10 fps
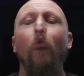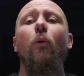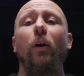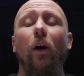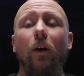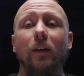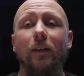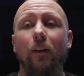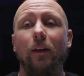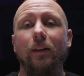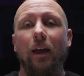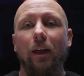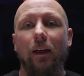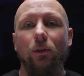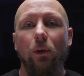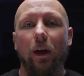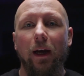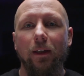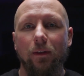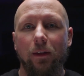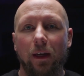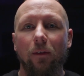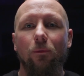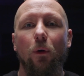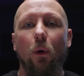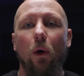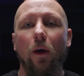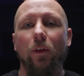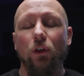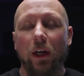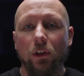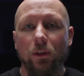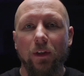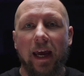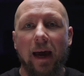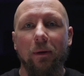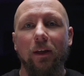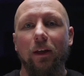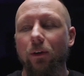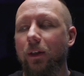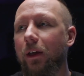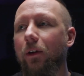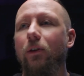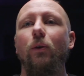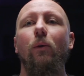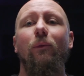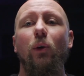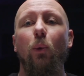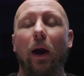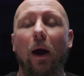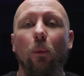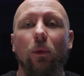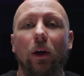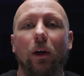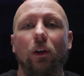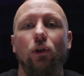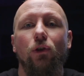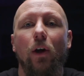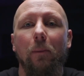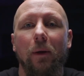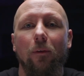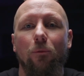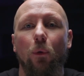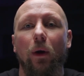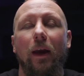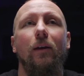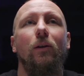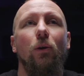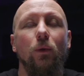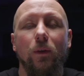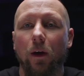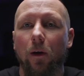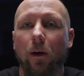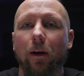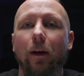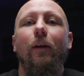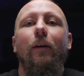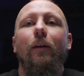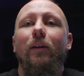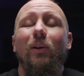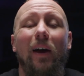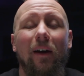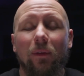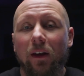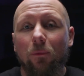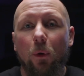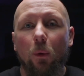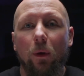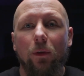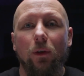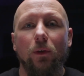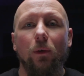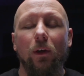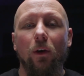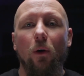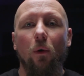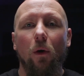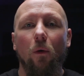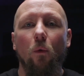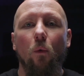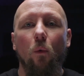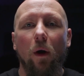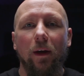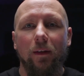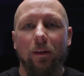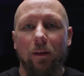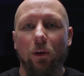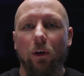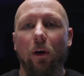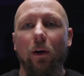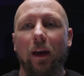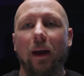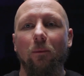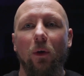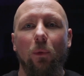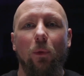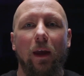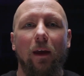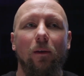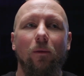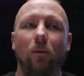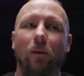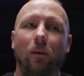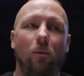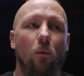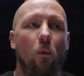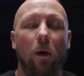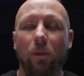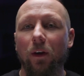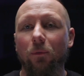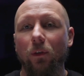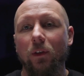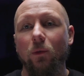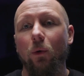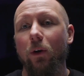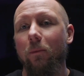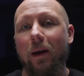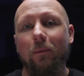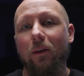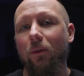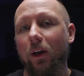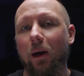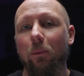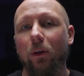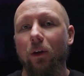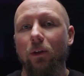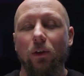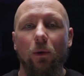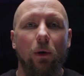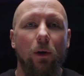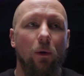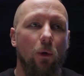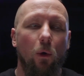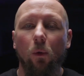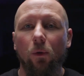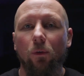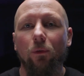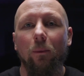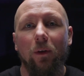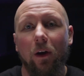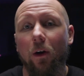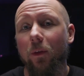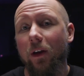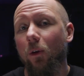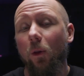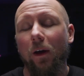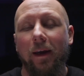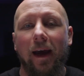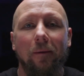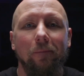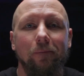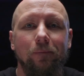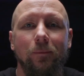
Regardless, at least that gives you guys the info on the changes that happen year to year. So if you are out there and you're shopping for a used car, you have the info with you, so you know what your car came with and what the differences were, maybe even a couple years newer or older from the car that you're looking at.